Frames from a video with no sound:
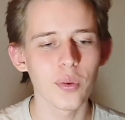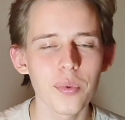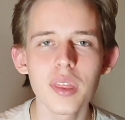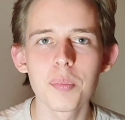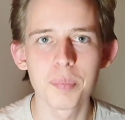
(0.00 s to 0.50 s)

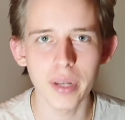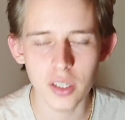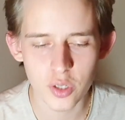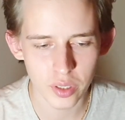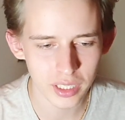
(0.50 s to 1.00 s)
with the
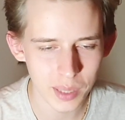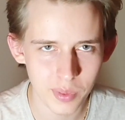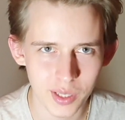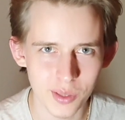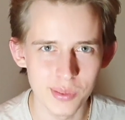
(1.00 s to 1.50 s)
picture that I'm
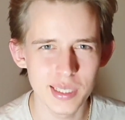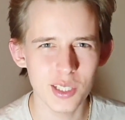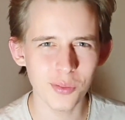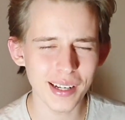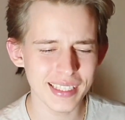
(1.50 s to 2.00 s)
gonna use, it's
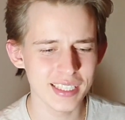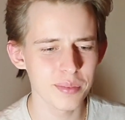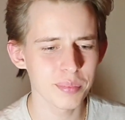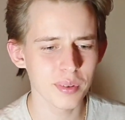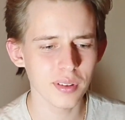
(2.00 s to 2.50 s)
quite
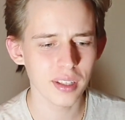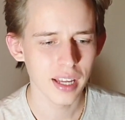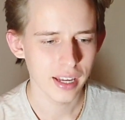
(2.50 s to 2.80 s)
simple.